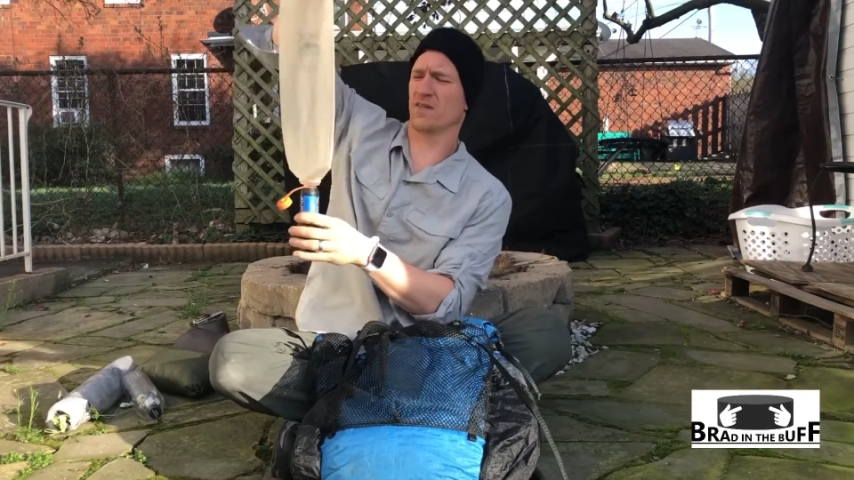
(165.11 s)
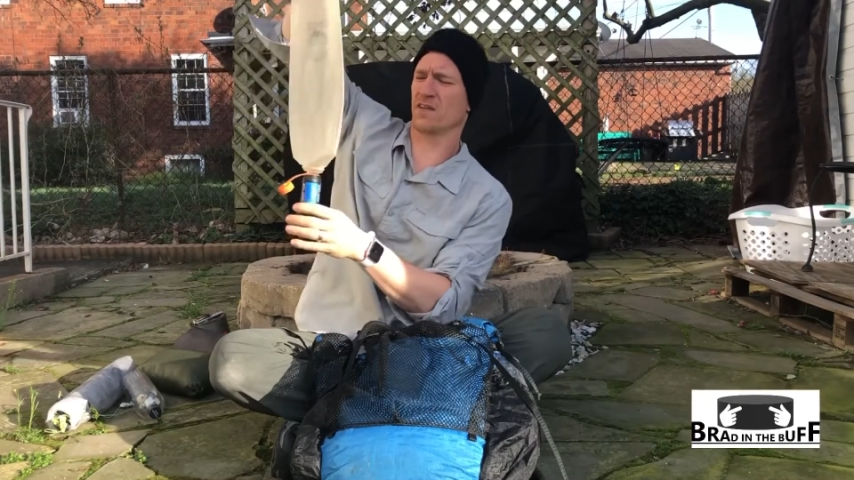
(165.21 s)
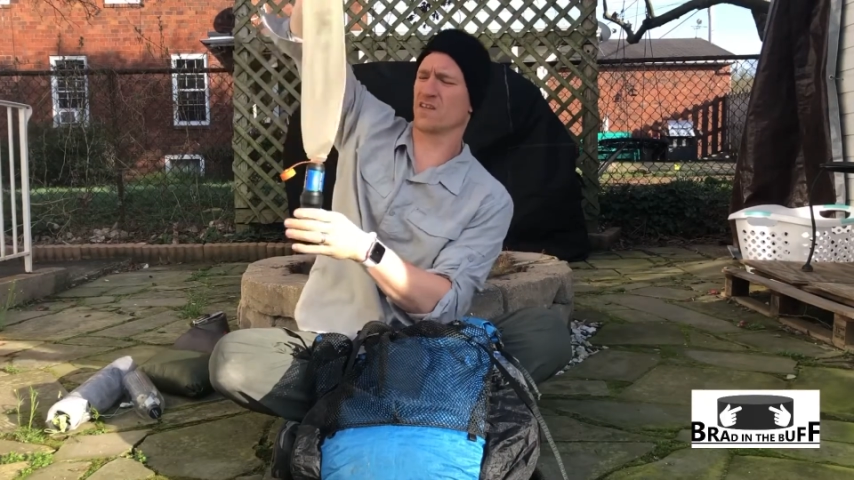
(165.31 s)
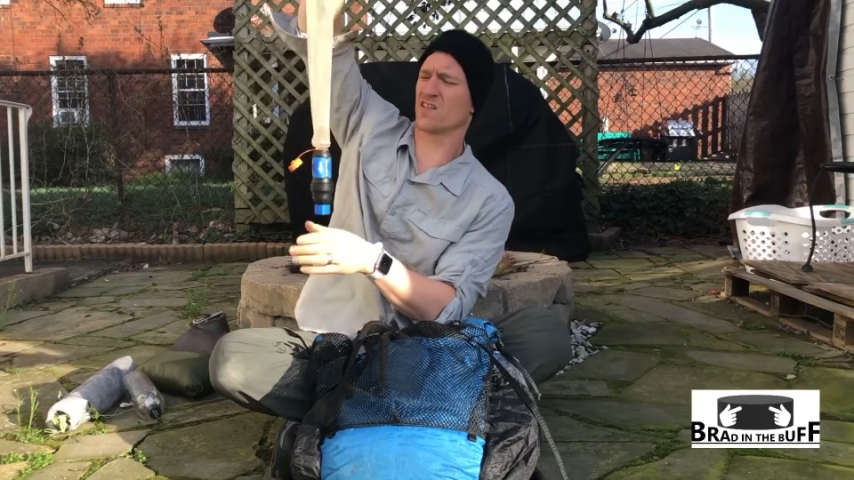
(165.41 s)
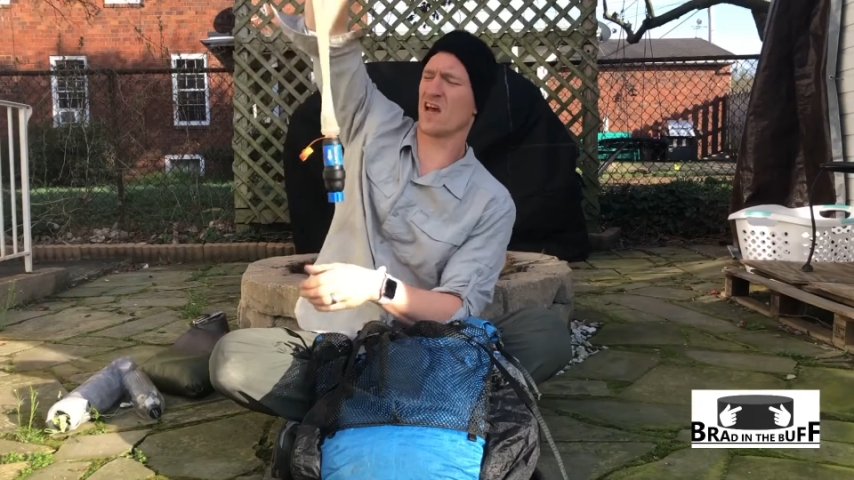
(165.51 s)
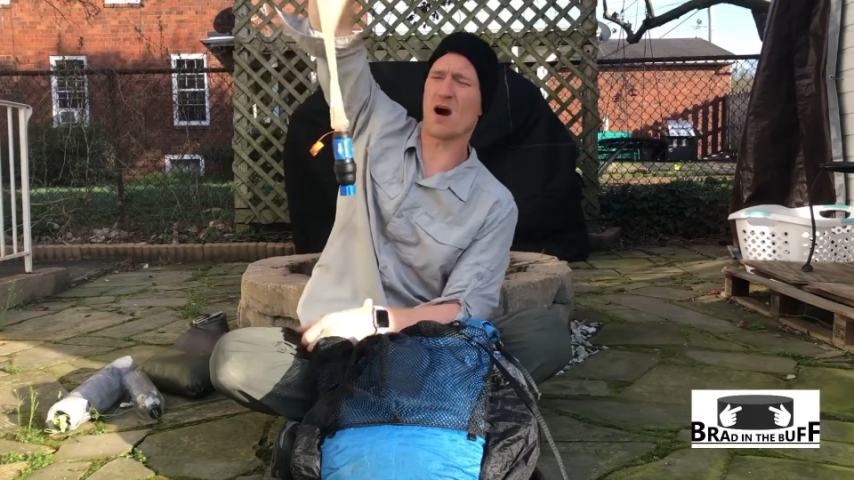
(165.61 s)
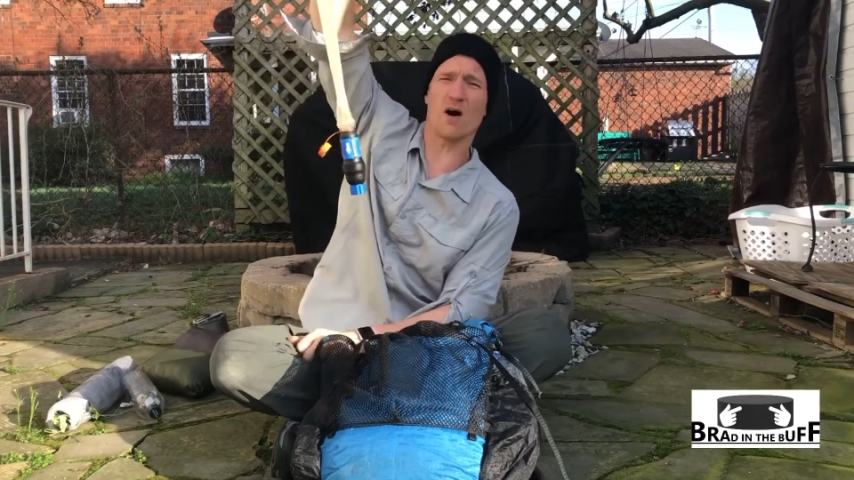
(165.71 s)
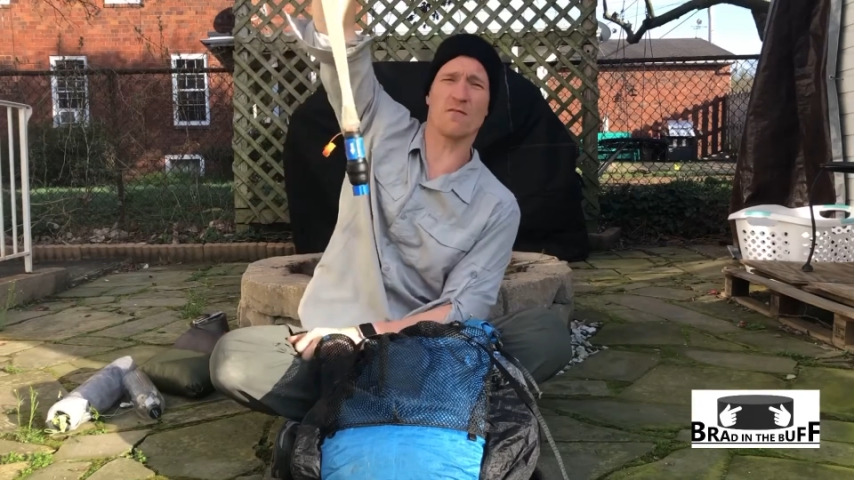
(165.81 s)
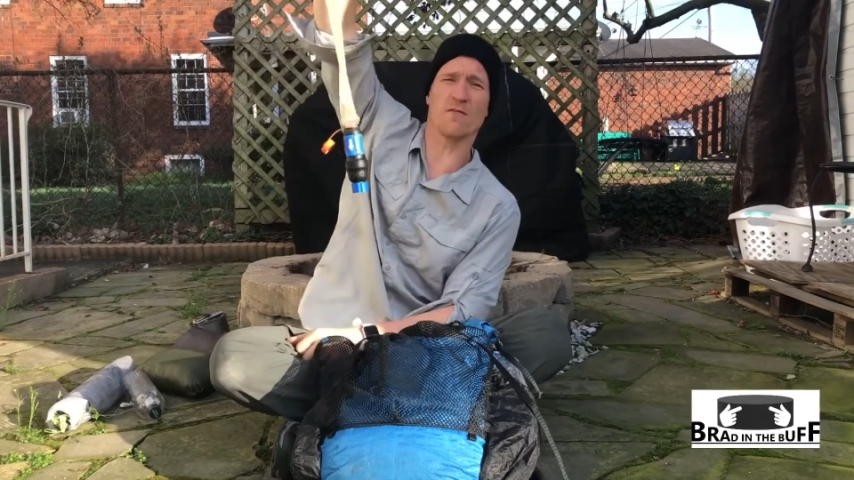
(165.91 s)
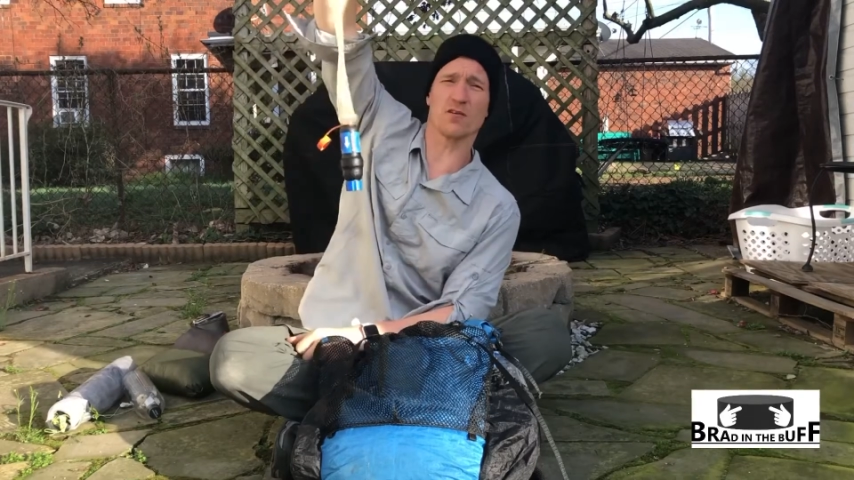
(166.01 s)
this is how
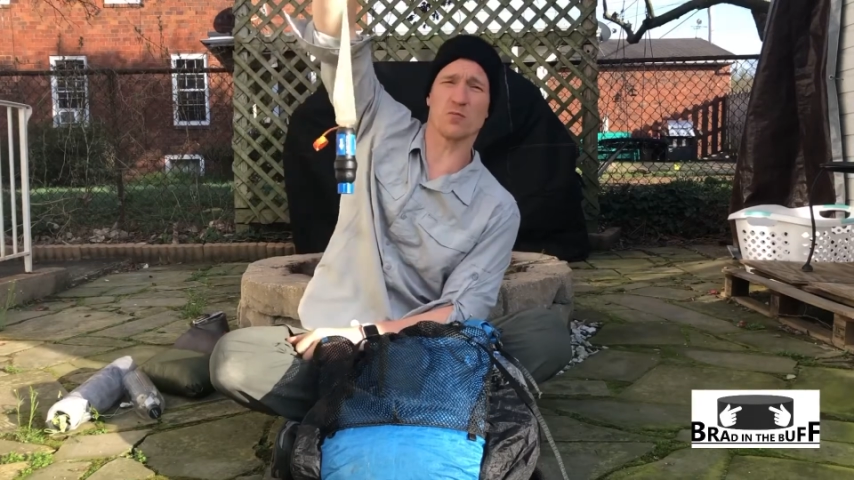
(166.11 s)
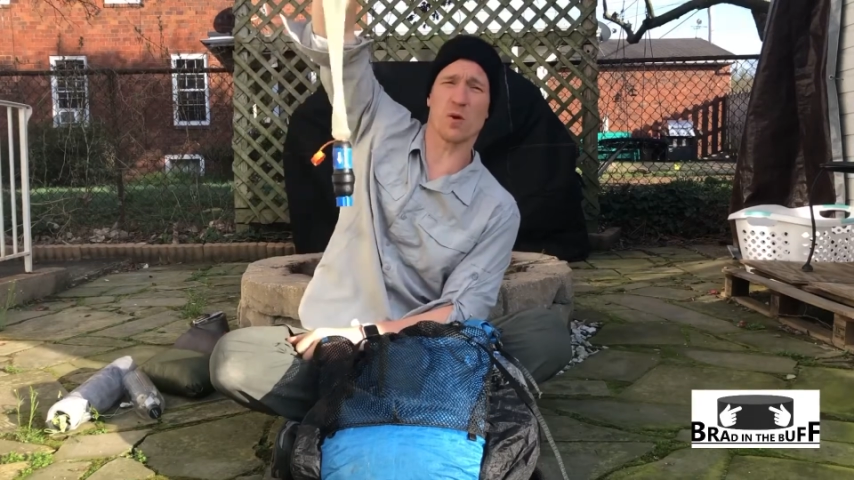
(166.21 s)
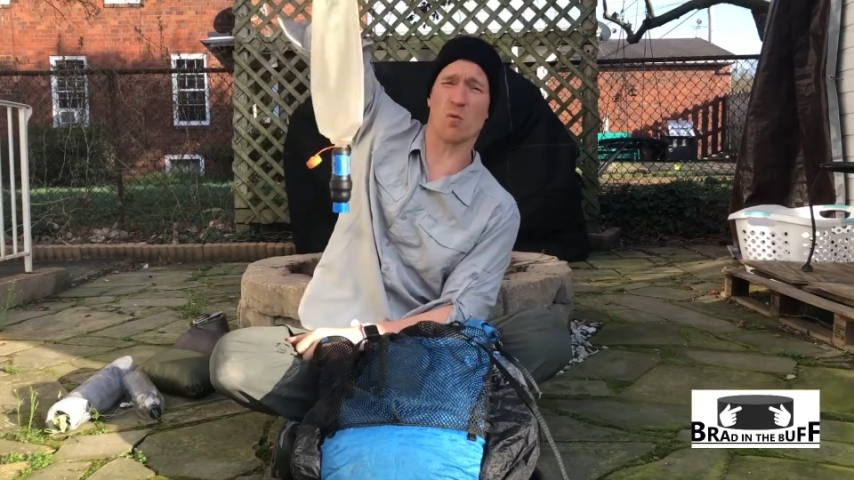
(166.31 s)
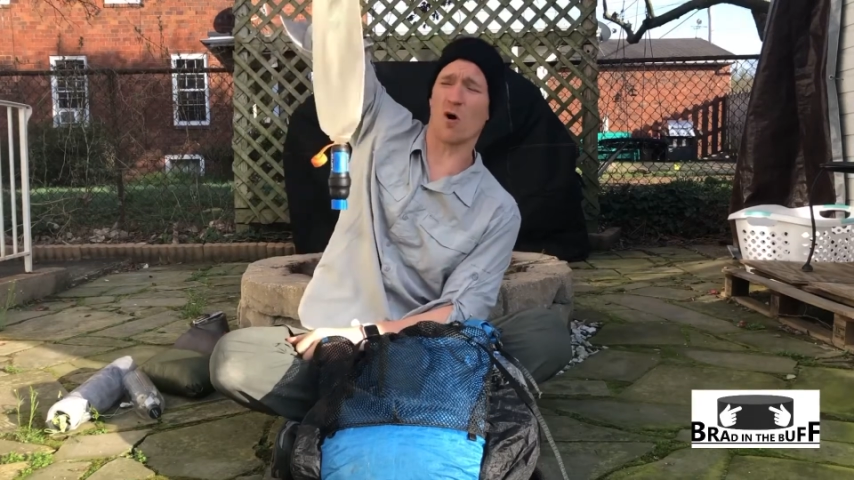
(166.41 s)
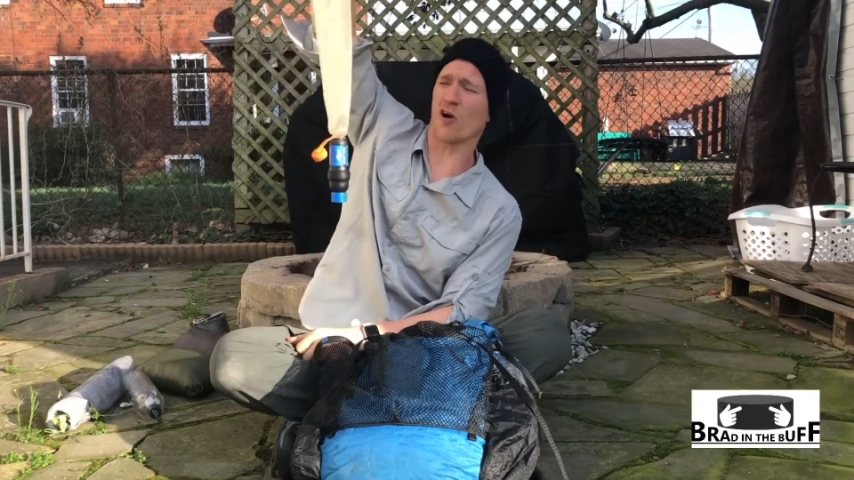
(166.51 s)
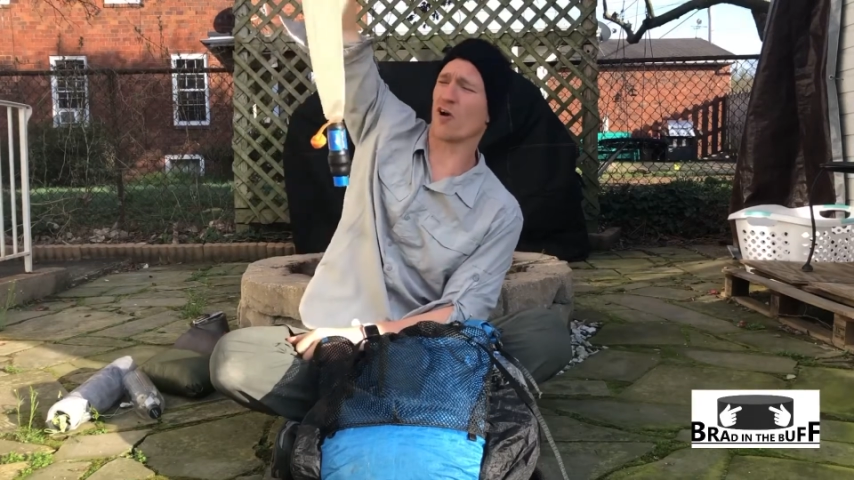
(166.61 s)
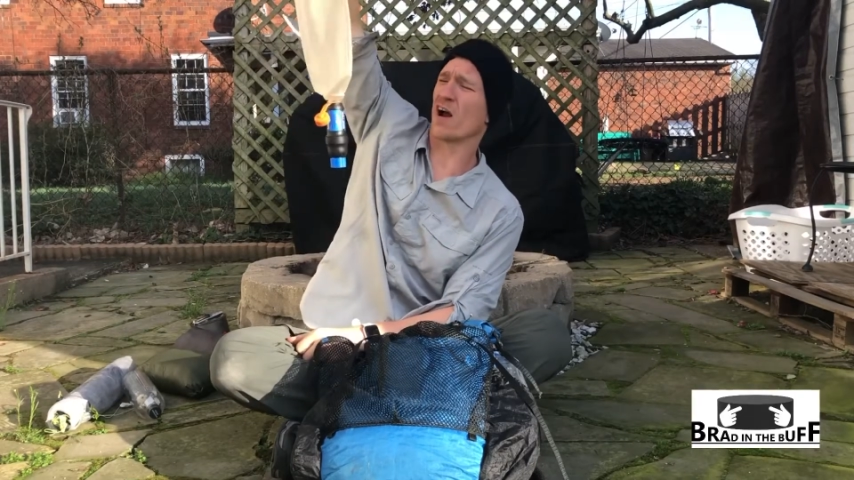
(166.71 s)
I filter my water.